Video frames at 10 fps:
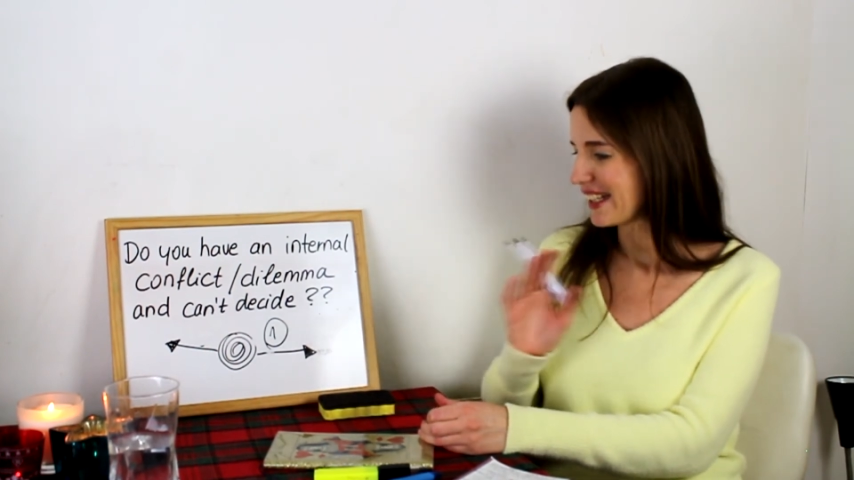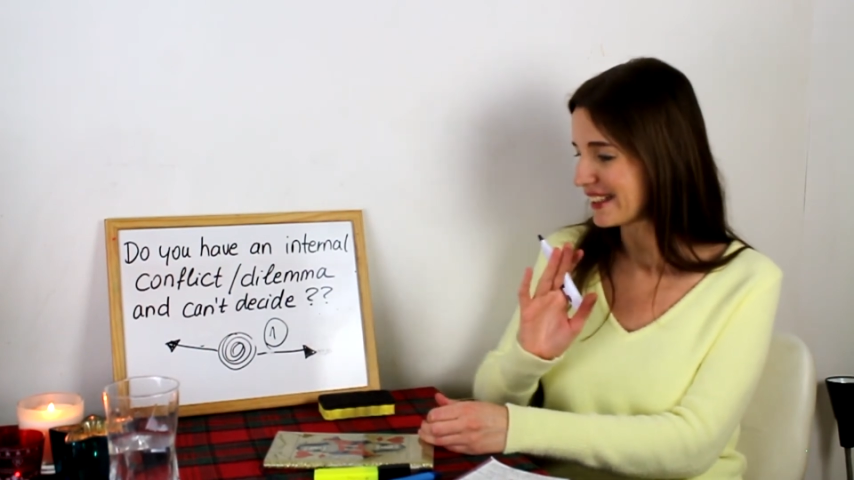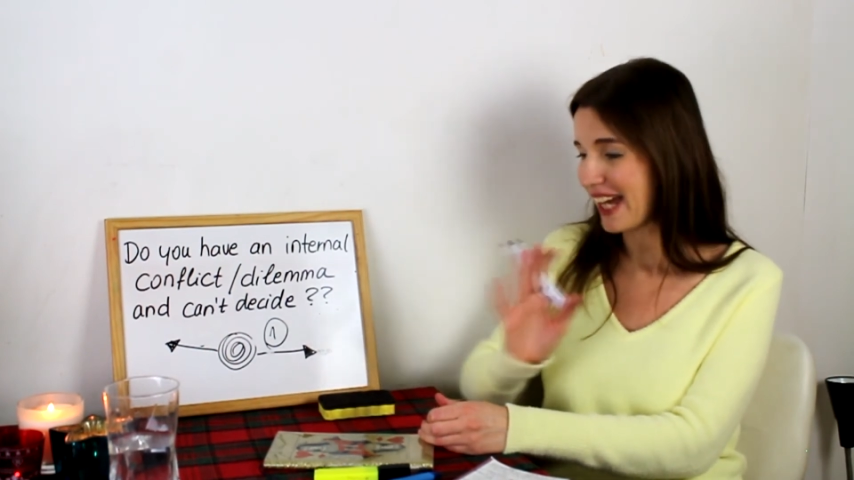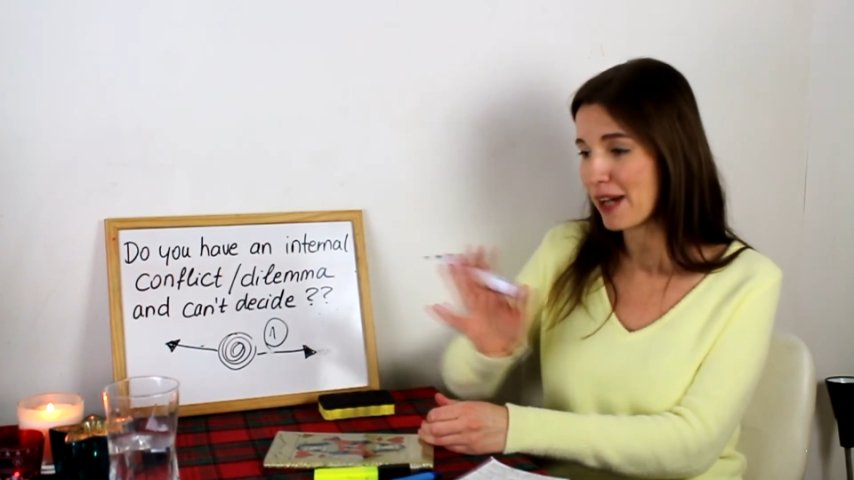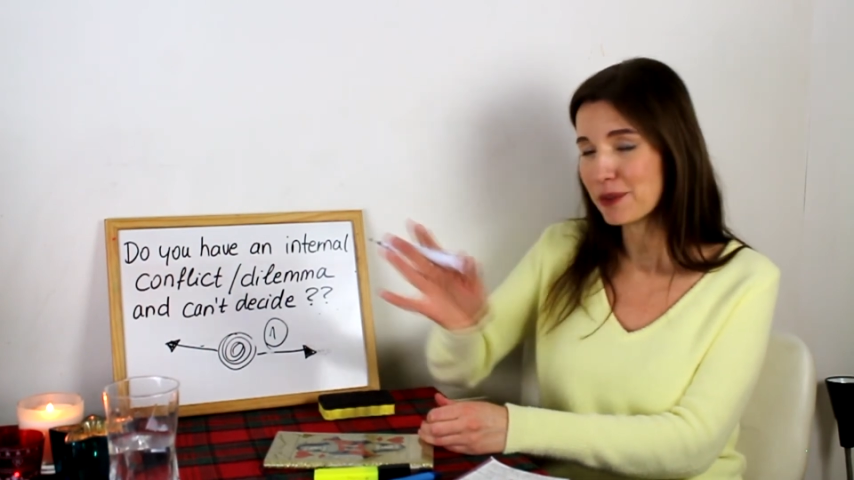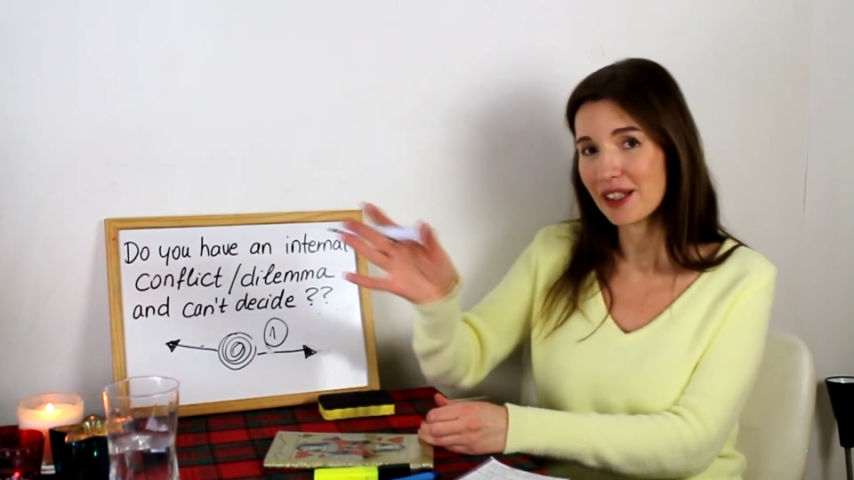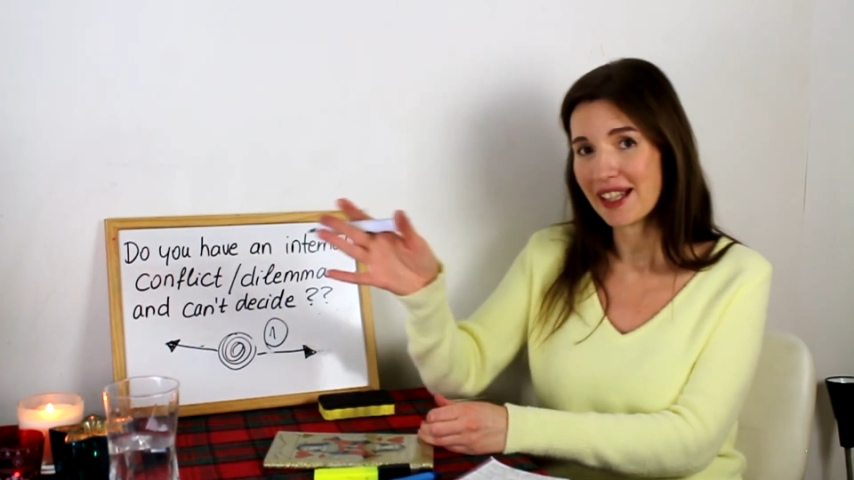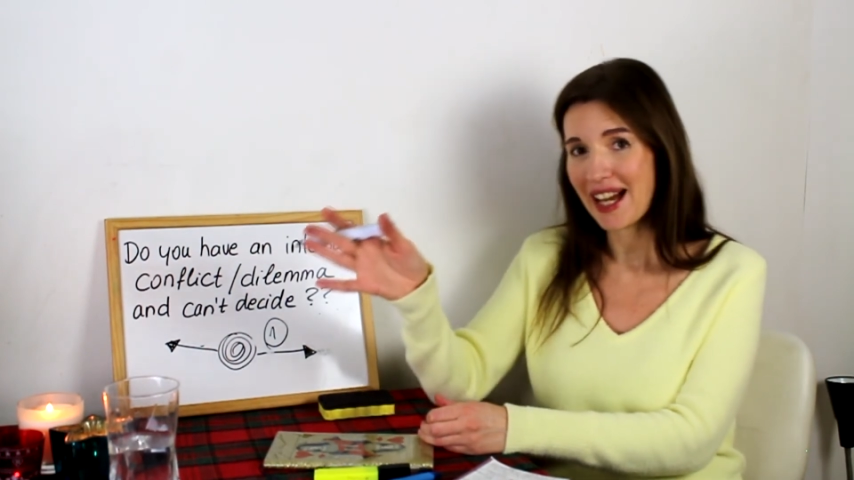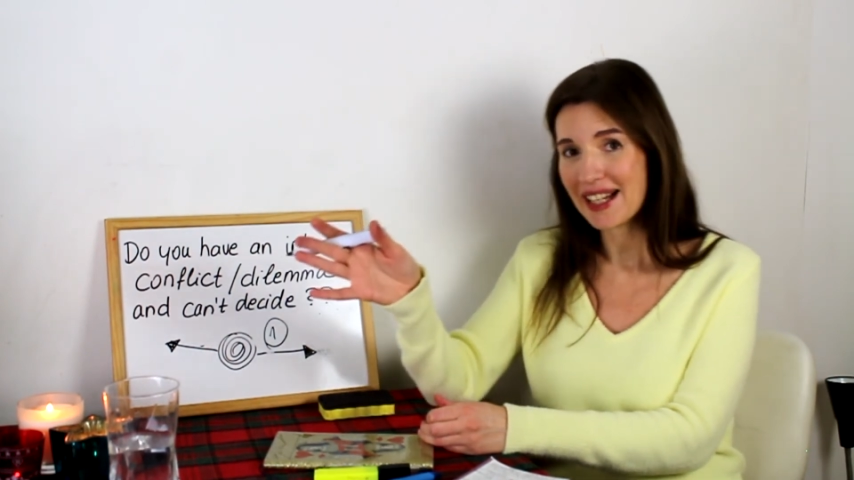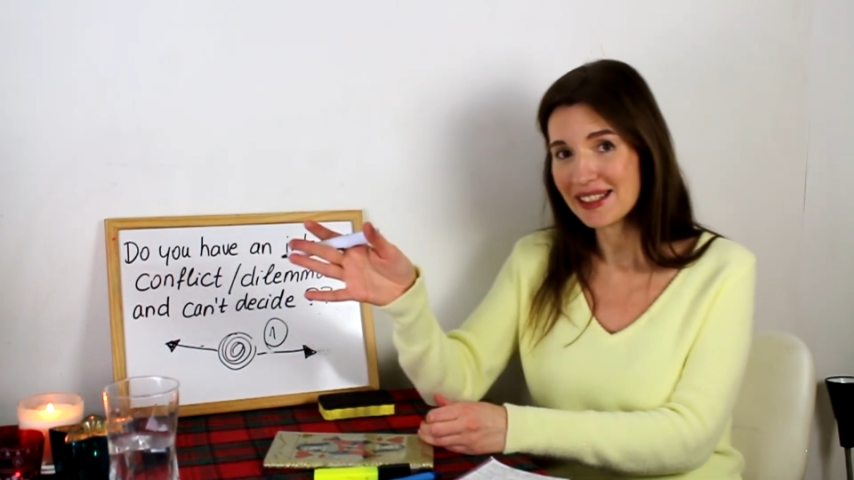Down the
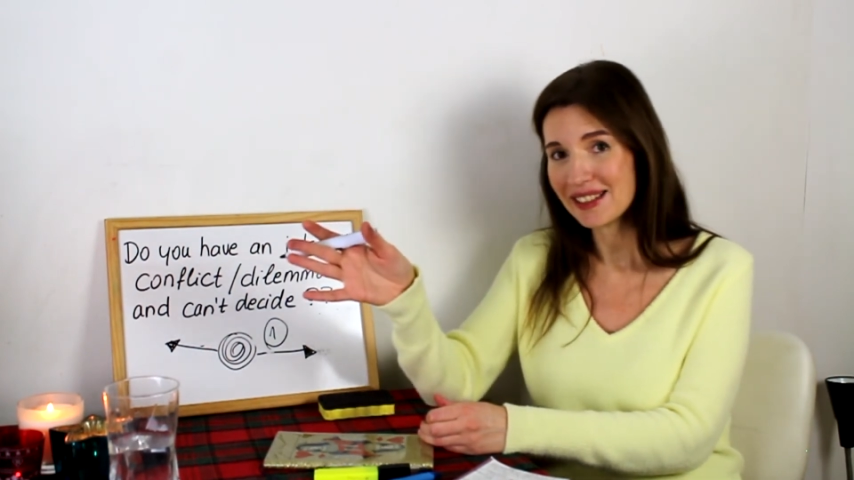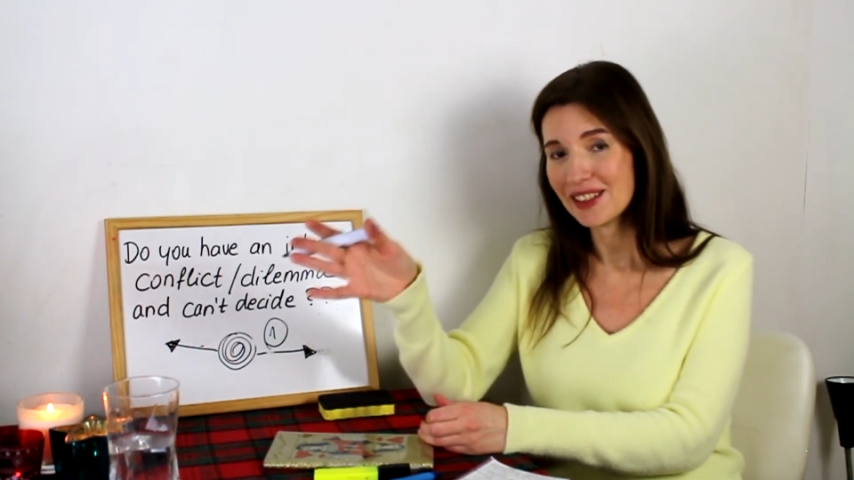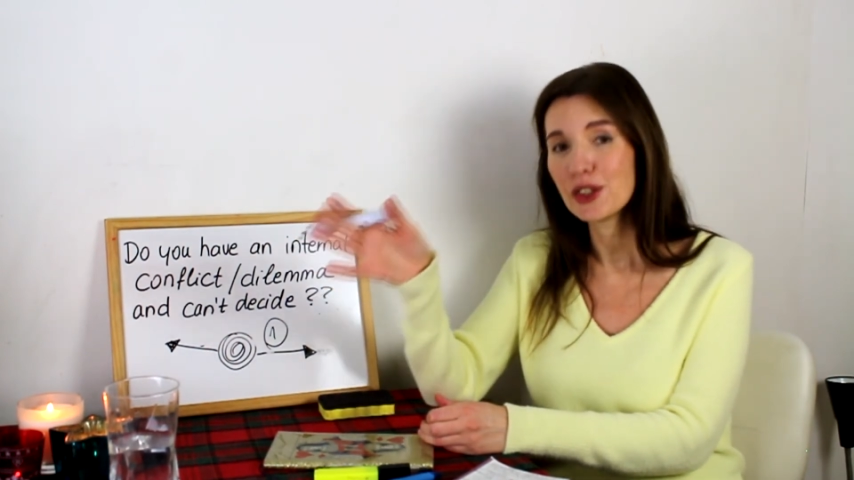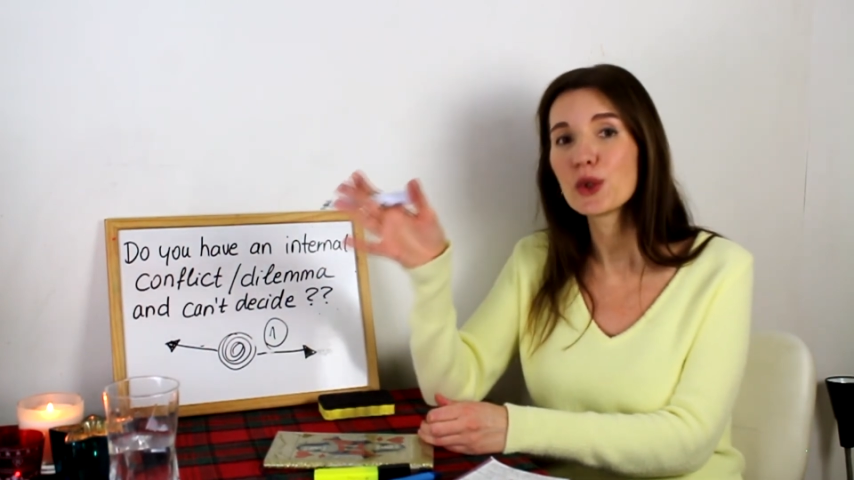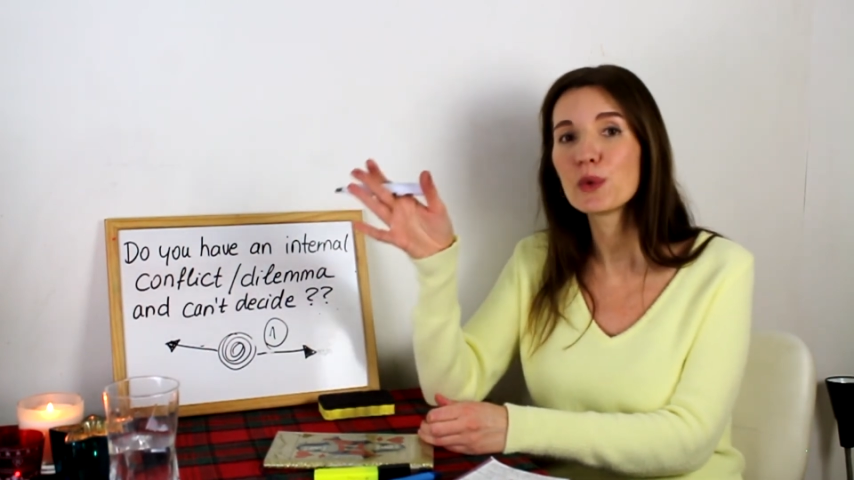line, you